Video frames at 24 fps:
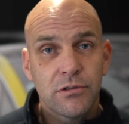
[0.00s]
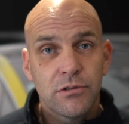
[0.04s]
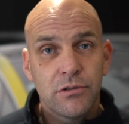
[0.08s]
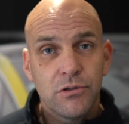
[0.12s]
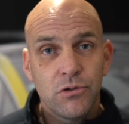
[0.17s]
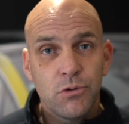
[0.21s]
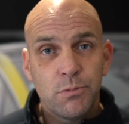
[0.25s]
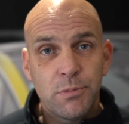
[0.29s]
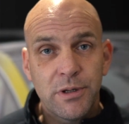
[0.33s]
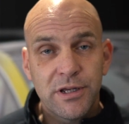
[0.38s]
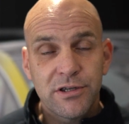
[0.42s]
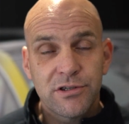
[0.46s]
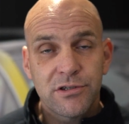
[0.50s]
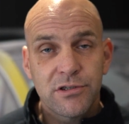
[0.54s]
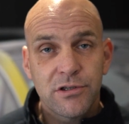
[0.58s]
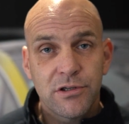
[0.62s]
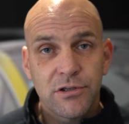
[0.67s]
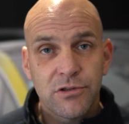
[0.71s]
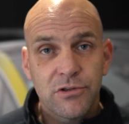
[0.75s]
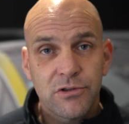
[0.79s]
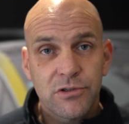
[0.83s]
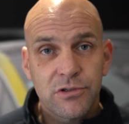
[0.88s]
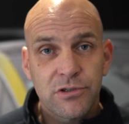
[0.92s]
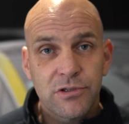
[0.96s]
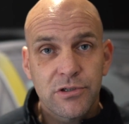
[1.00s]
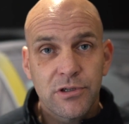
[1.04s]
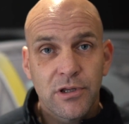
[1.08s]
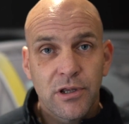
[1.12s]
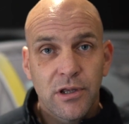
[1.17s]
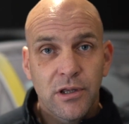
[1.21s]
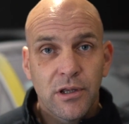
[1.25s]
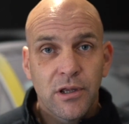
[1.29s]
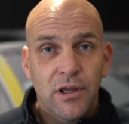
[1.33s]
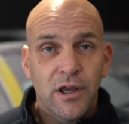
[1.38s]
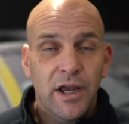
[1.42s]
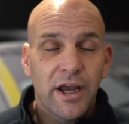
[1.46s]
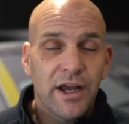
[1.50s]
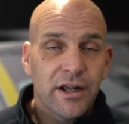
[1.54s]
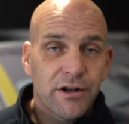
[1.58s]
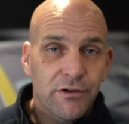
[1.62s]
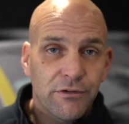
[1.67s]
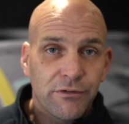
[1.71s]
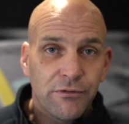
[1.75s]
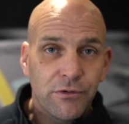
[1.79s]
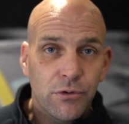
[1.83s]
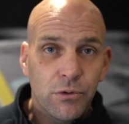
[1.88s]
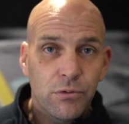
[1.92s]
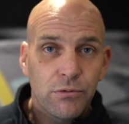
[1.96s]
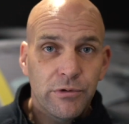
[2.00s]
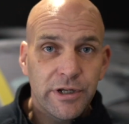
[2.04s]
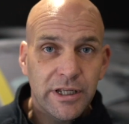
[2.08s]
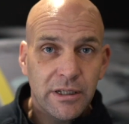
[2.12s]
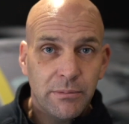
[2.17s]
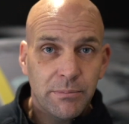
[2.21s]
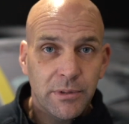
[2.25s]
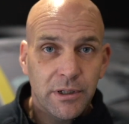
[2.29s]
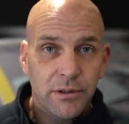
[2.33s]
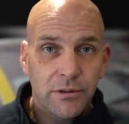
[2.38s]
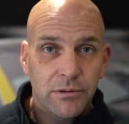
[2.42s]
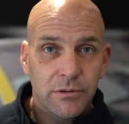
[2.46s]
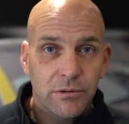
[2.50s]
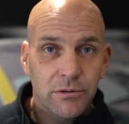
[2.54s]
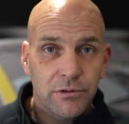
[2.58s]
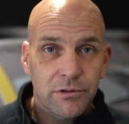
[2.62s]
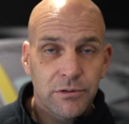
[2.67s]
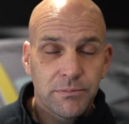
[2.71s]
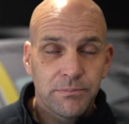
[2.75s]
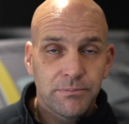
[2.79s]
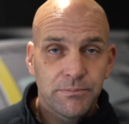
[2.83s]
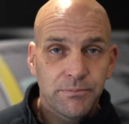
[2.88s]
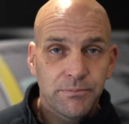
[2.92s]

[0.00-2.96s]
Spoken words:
new pistons and a full rebuild,